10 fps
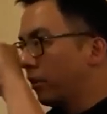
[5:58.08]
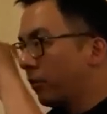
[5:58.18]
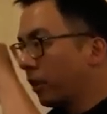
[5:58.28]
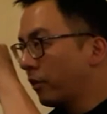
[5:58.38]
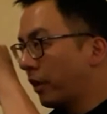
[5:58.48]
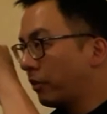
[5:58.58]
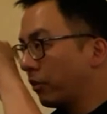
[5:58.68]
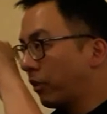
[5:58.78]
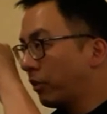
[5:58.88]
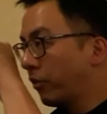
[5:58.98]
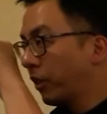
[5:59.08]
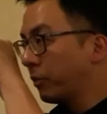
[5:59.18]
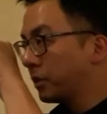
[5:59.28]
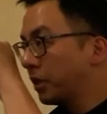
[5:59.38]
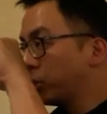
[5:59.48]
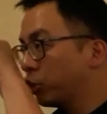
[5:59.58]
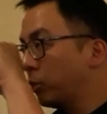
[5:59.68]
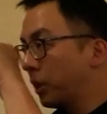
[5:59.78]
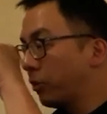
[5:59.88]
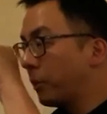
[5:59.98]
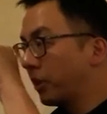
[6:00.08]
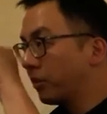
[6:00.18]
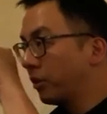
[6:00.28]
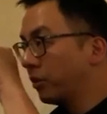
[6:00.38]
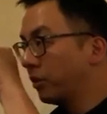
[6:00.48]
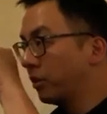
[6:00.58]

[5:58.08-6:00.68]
45 to 55 percent should be the red blood cell.